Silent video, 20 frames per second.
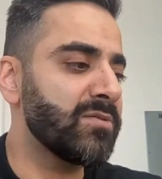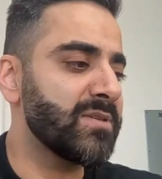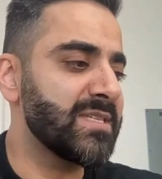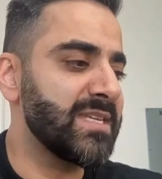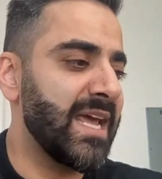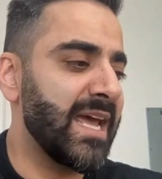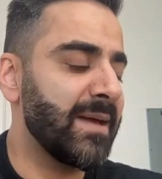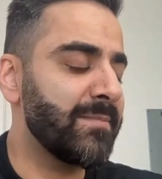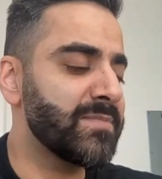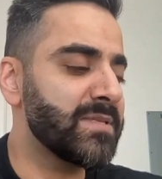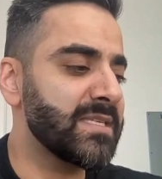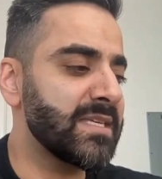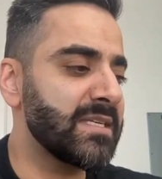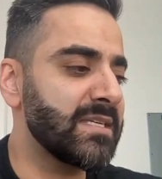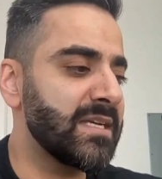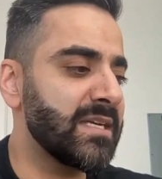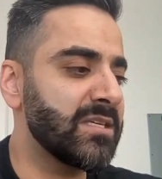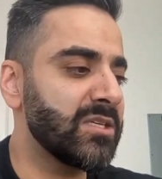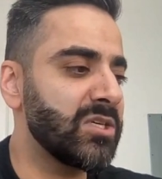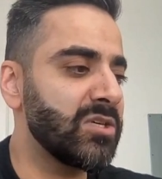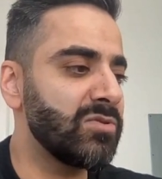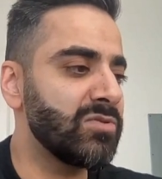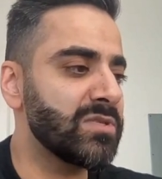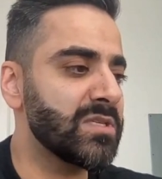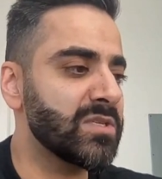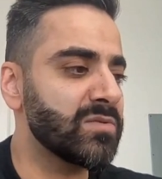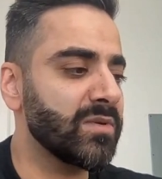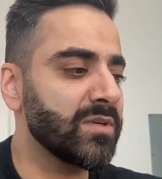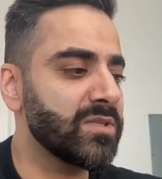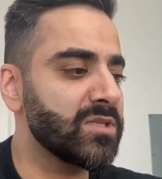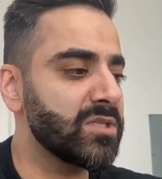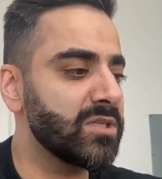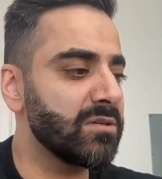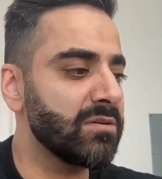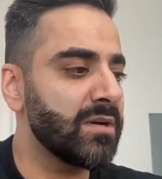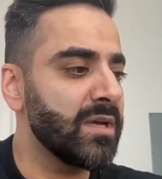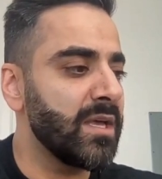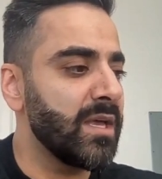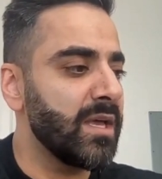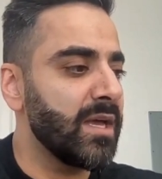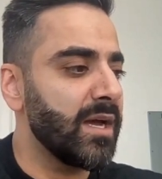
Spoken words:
stamps and cues as well too.